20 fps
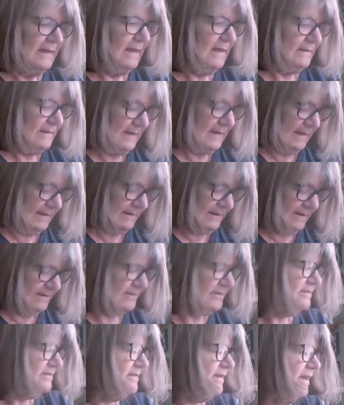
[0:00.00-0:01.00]
Then
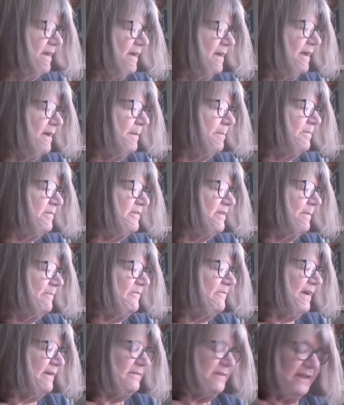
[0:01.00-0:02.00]
there's some
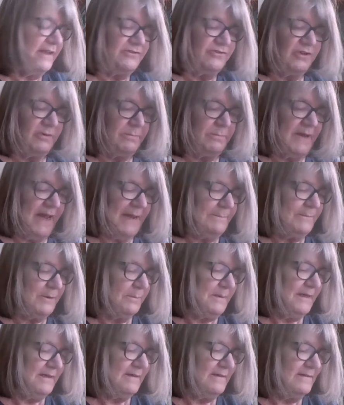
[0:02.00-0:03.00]
foundation paper
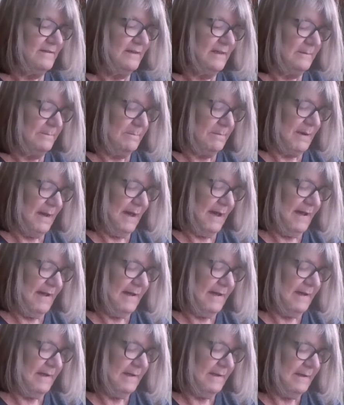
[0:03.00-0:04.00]
piecing
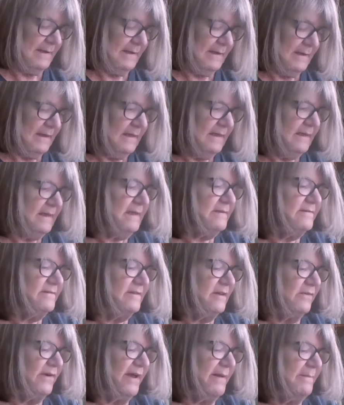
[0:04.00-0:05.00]
by It's
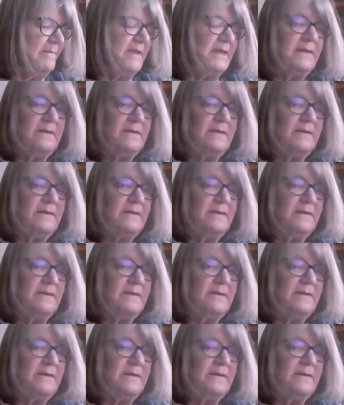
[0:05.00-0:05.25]
So Emma,